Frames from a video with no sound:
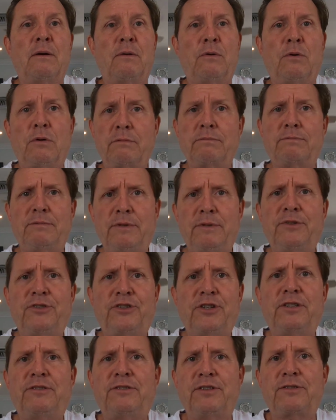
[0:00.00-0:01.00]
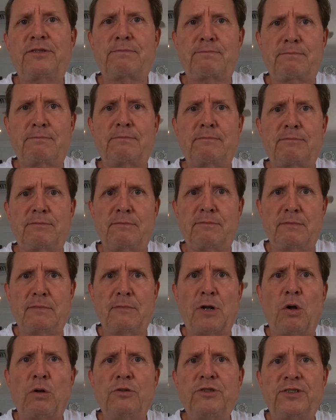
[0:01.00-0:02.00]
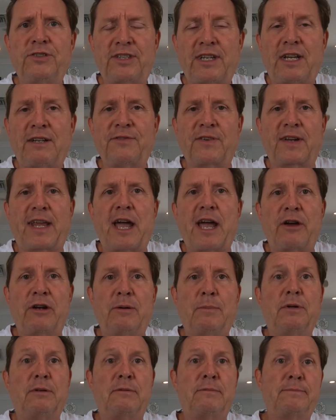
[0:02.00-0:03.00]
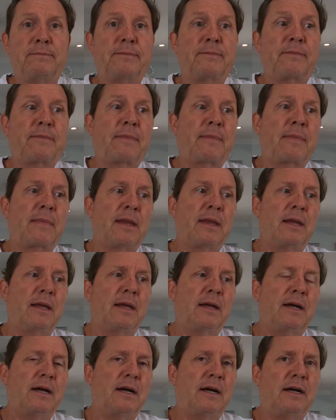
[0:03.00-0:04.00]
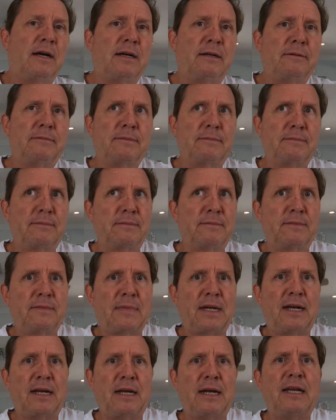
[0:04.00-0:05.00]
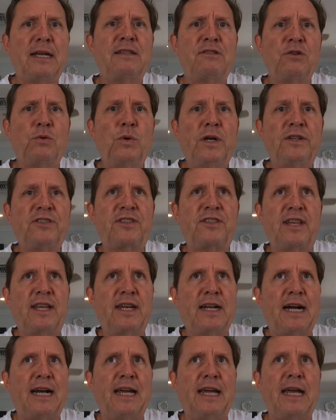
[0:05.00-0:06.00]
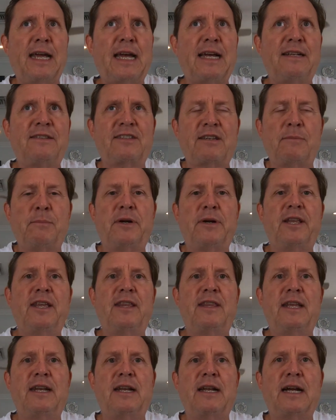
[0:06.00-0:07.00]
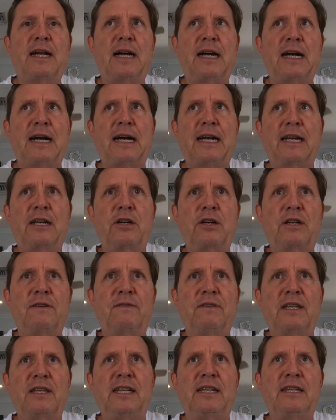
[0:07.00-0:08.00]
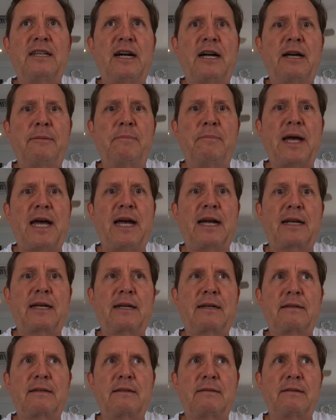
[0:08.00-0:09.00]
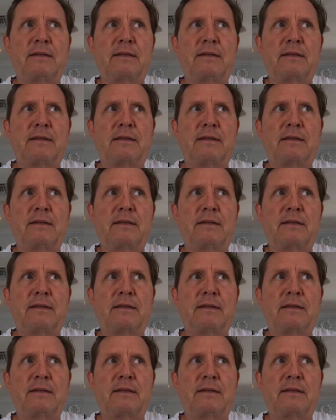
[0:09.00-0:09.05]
or you should just hold yourself accountable. I do wish that I had somebody that I could have leaned on back.